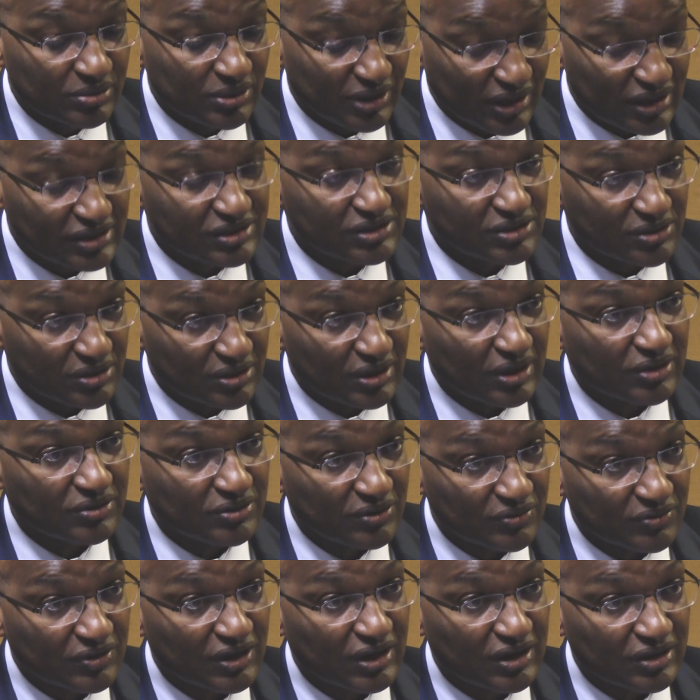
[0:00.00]
lesson out
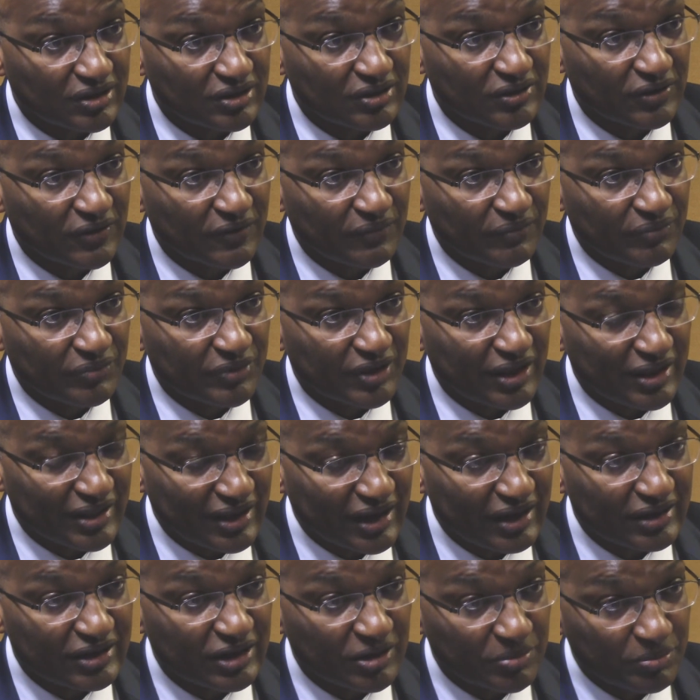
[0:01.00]
of that,
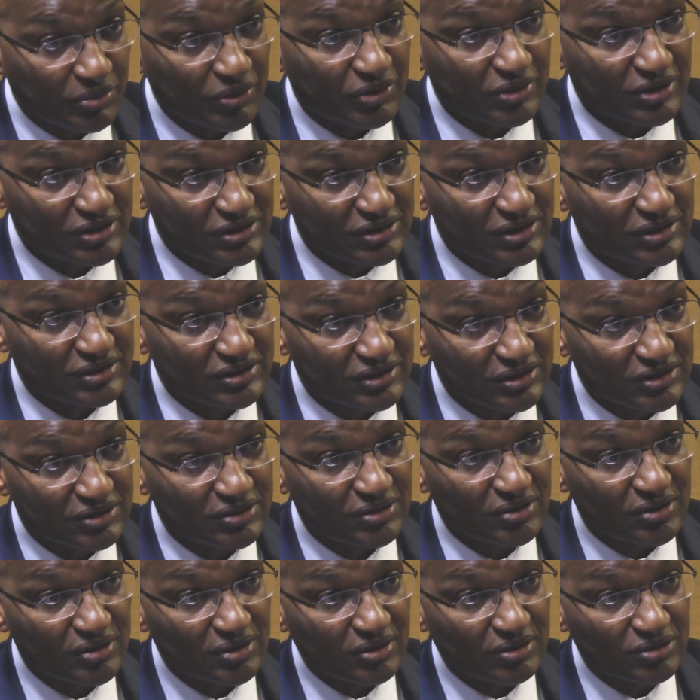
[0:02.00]
that hypothesis is
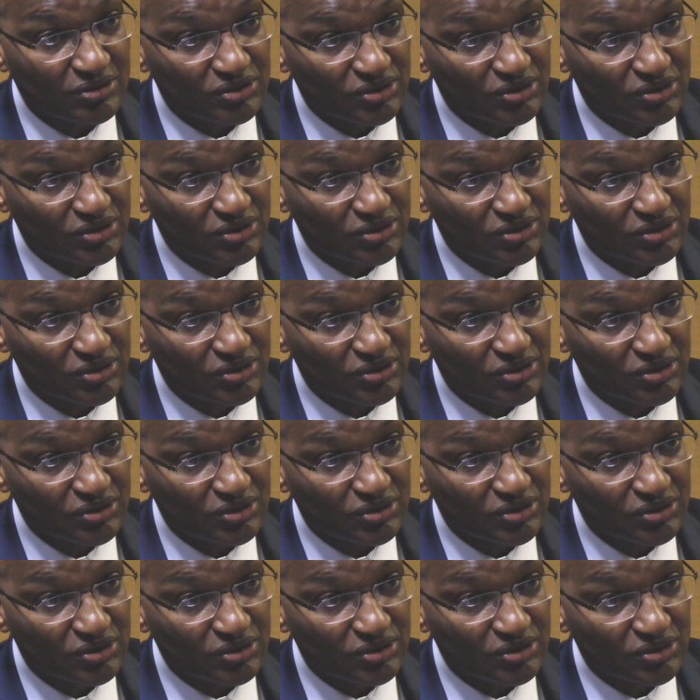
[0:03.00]
wrong.